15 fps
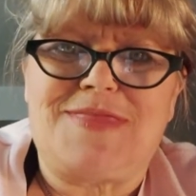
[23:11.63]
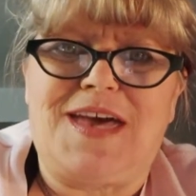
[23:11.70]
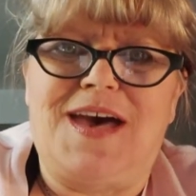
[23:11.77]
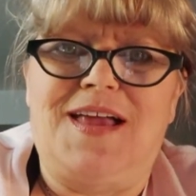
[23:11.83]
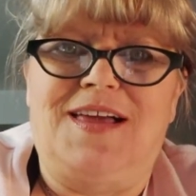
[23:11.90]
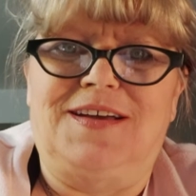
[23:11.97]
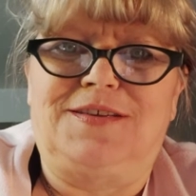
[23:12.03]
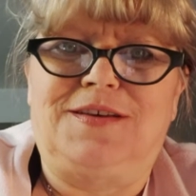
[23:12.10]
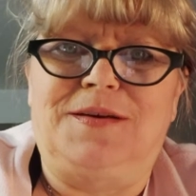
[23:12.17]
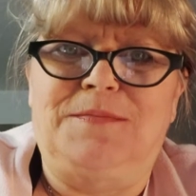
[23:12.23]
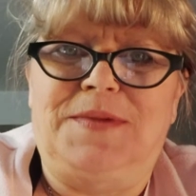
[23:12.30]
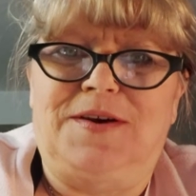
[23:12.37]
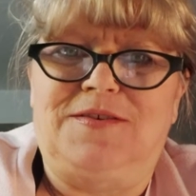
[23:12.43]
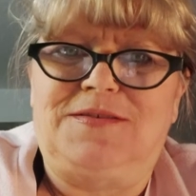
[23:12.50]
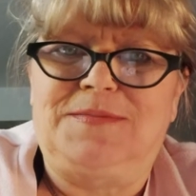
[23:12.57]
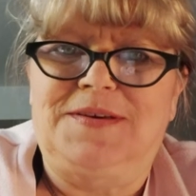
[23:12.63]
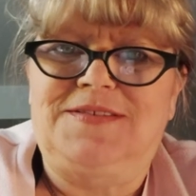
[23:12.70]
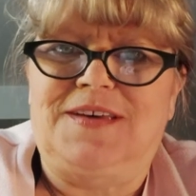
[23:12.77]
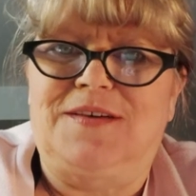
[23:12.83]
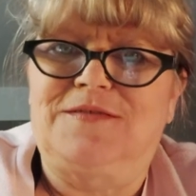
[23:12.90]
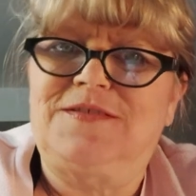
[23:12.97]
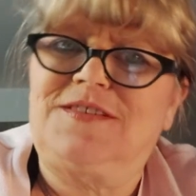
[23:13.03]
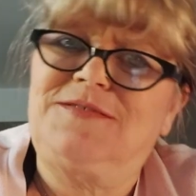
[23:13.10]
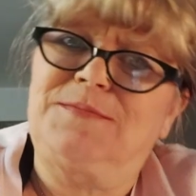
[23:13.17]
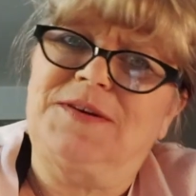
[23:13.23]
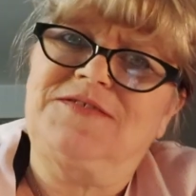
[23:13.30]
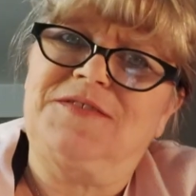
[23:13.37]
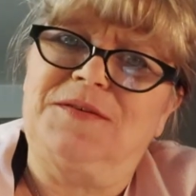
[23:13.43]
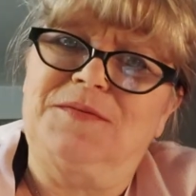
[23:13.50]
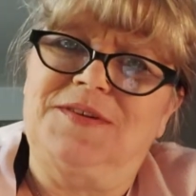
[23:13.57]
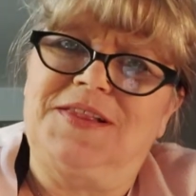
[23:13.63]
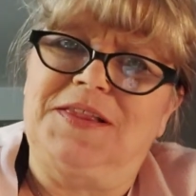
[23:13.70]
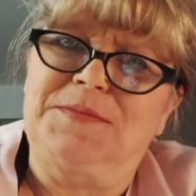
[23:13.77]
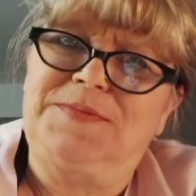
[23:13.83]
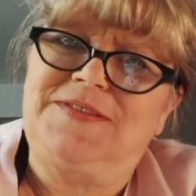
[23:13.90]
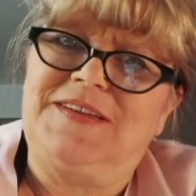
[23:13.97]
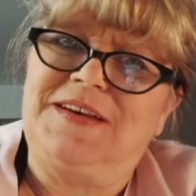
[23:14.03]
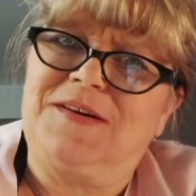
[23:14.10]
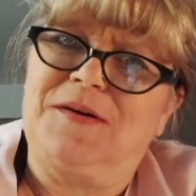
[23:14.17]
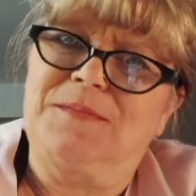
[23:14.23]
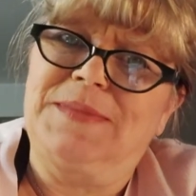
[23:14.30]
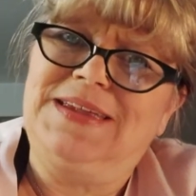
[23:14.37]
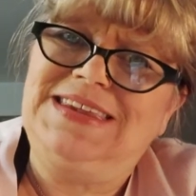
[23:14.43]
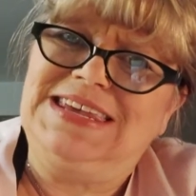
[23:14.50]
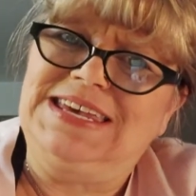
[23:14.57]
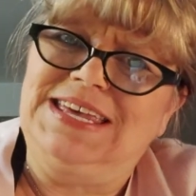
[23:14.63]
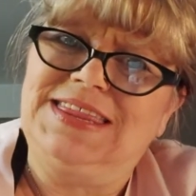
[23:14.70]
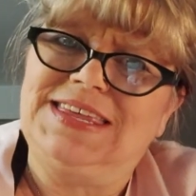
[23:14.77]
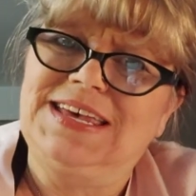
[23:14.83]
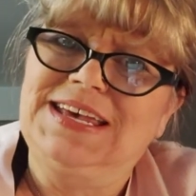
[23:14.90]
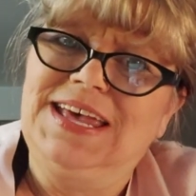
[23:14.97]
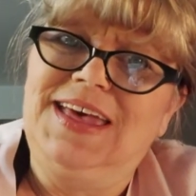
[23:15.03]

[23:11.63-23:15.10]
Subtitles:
I like to embarrass myself, especially with lipstick on my teeth,